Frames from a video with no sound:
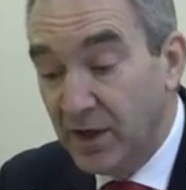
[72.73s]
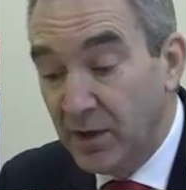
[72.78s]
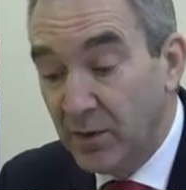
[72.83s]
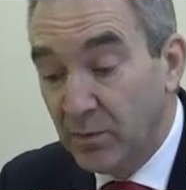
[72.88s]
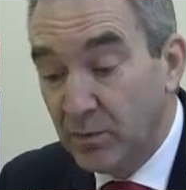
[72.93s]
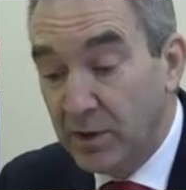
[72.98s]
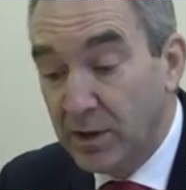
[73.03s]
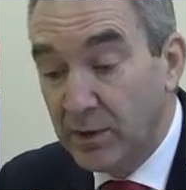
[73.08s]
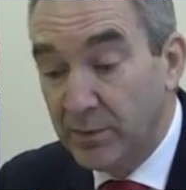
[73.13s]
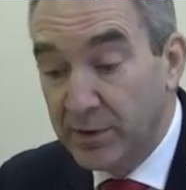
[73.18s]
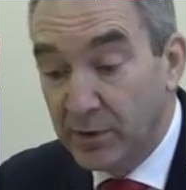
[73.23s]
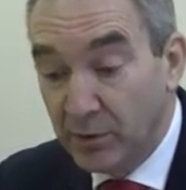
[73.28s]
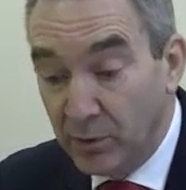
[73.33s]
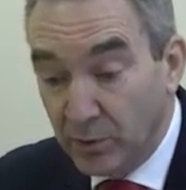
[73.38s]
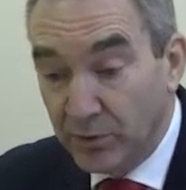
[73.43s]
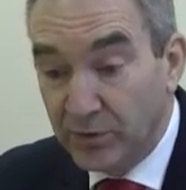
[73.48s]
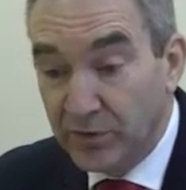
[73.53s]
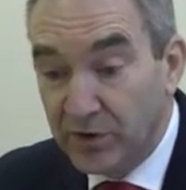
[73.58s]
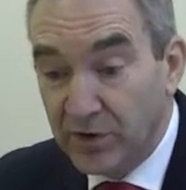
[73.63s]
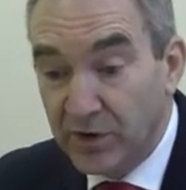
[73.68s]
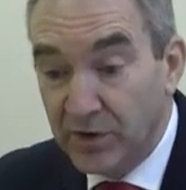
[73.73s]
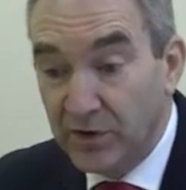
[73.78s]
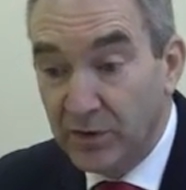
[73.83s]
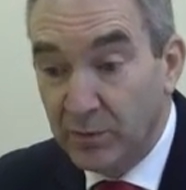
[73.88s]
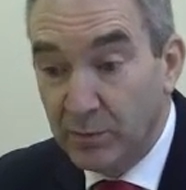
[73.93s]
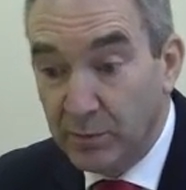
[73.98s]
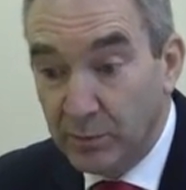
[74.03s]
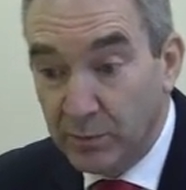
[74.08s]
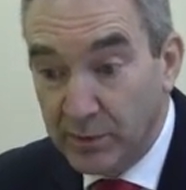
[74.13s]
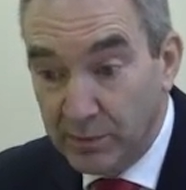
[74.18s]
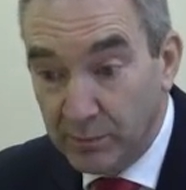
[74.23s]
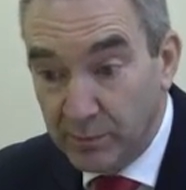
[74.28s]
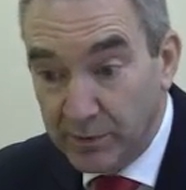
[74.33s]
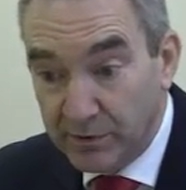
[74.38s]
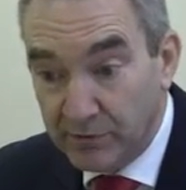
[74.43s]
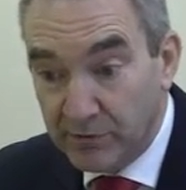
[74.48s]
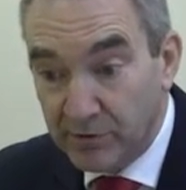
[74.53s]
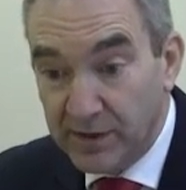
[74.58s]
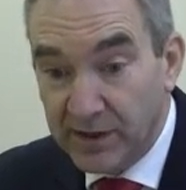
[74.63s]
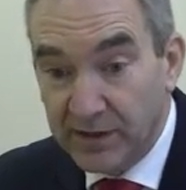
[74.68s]
where we looked at, we
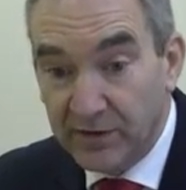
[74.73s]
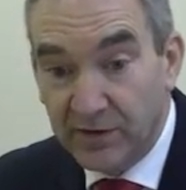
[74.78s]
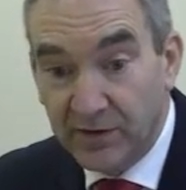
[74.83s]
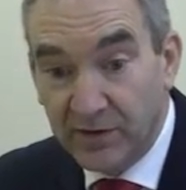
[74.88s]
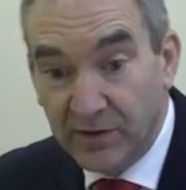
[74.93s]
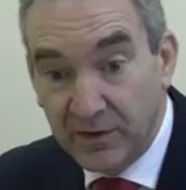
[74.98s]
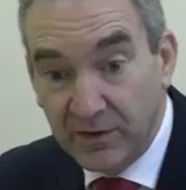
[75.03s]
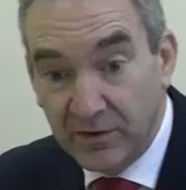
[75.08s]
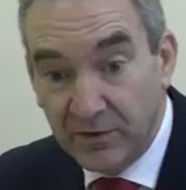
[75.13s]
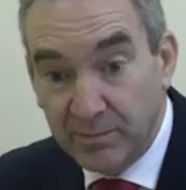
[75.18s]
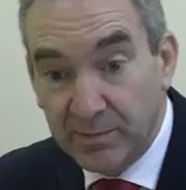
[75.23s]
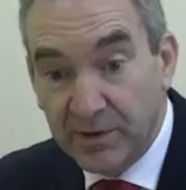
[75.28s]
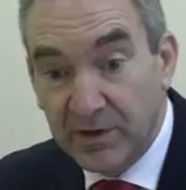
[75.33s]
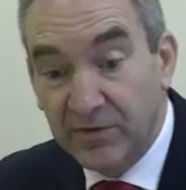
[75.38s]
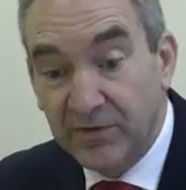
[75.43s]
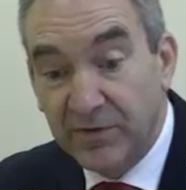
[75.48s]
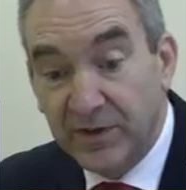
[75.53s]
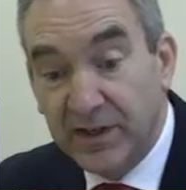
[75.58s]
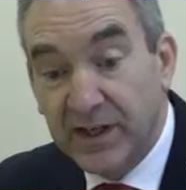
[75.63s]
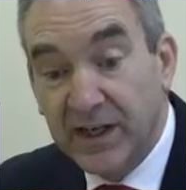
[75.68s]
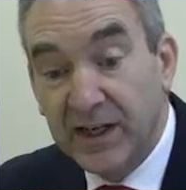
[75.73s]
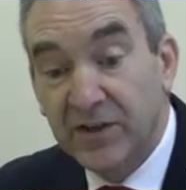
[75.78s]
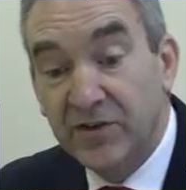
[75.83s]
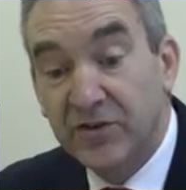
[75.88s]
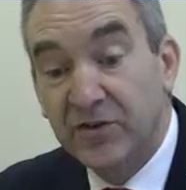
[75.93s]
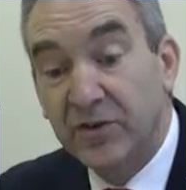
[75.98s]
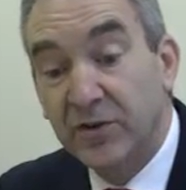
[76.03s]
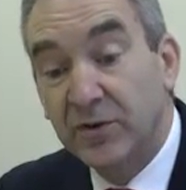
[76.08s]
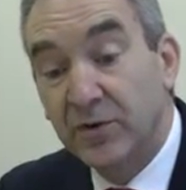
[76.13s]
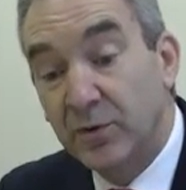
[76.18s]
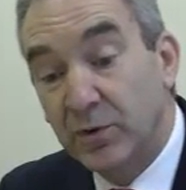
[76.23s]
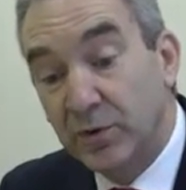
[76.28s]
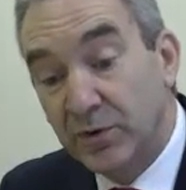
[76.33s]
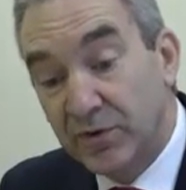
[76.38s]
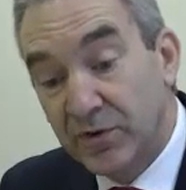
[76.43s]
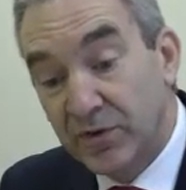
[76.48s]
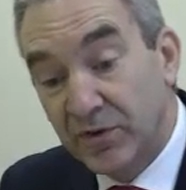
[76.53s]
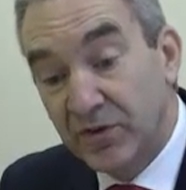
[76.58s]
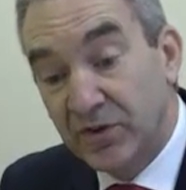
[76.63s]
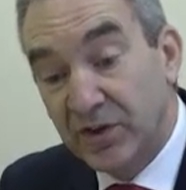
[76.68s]
created a specification,
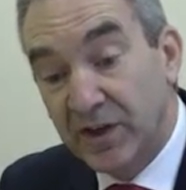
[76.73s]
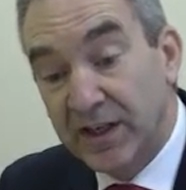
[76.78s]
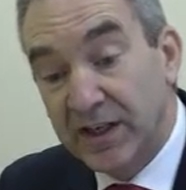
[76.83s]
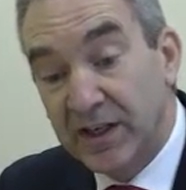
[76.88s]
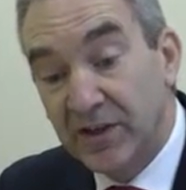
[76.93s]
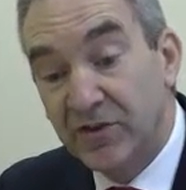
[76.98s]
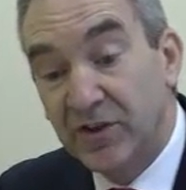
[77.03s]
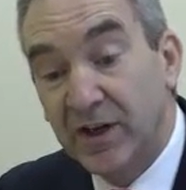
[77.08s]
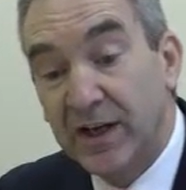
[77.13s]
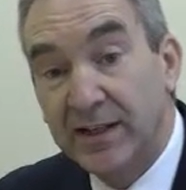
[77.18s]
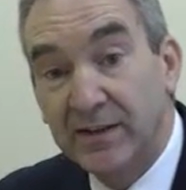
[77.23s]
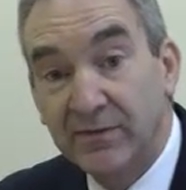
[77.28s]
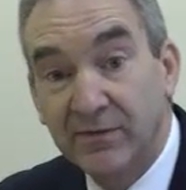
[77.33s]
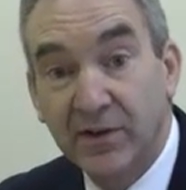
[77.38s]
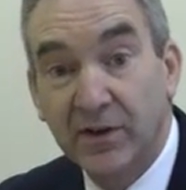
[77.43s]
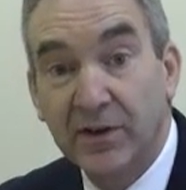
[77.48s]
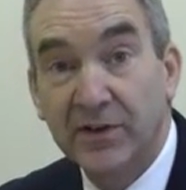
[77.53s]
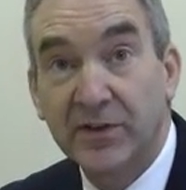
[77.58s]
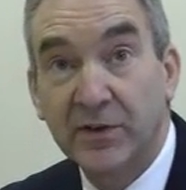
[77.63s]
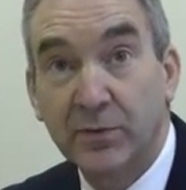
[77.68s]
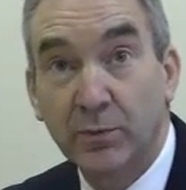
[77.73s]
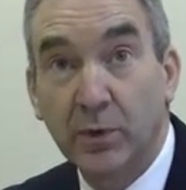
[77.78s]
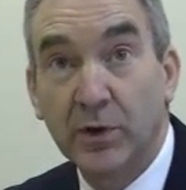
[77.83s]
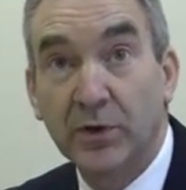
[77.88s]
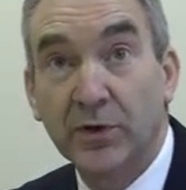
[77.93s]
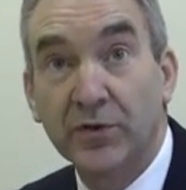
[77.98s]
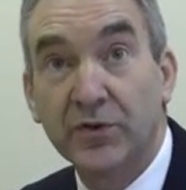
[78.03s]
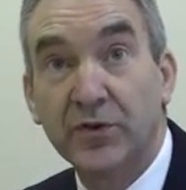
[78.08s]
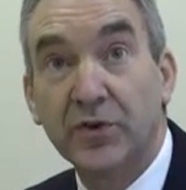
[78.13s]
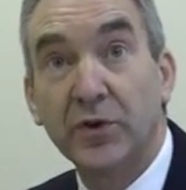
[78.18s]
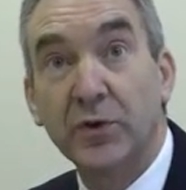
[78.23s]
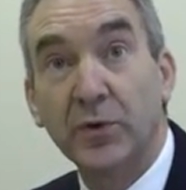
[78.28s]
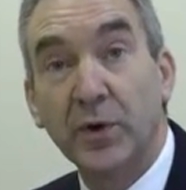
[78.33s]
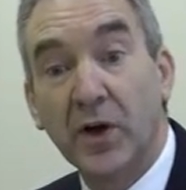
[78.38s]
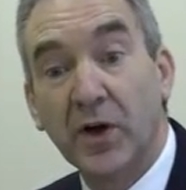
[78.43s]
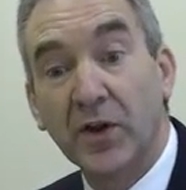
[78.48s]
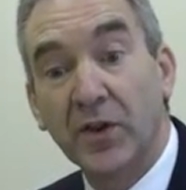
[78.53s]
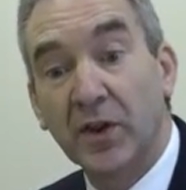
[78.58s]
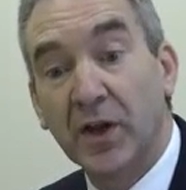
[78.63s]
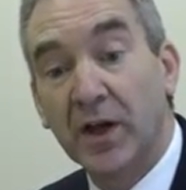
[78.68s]
looked at Sage and invited one or two
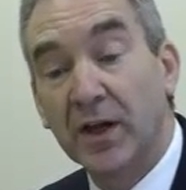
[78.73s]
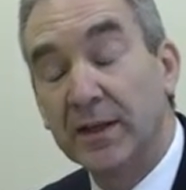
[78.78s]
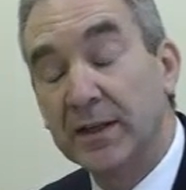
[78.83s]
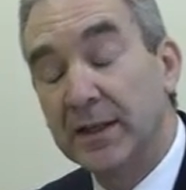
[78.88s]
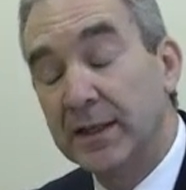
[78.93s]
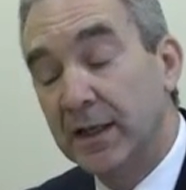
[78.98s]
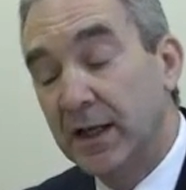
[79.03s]
other